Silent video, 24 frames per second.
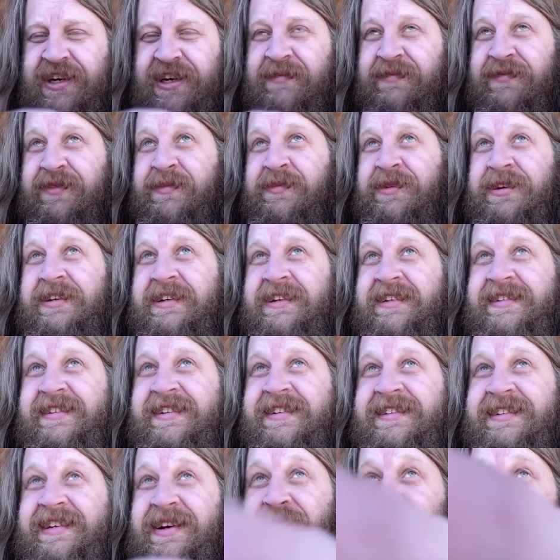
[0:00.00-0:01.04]
him from a
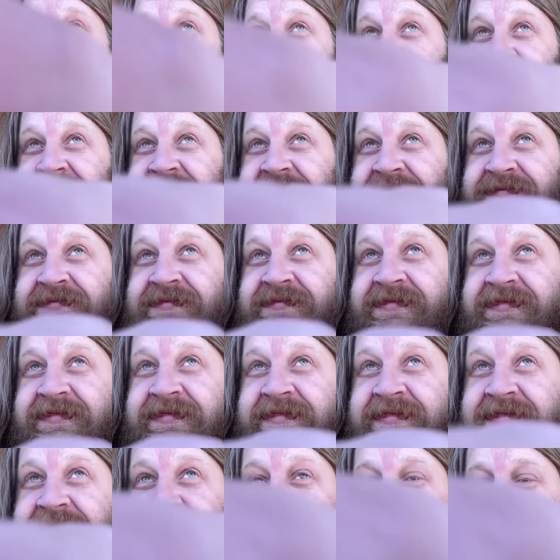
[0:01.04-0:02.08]
distance. I really am.
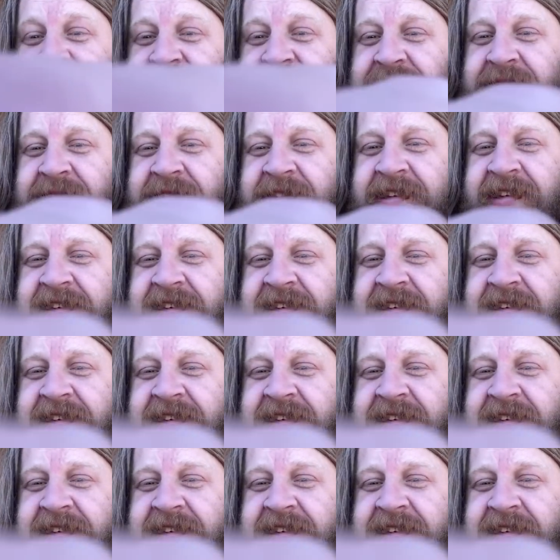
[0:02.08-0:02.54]
I really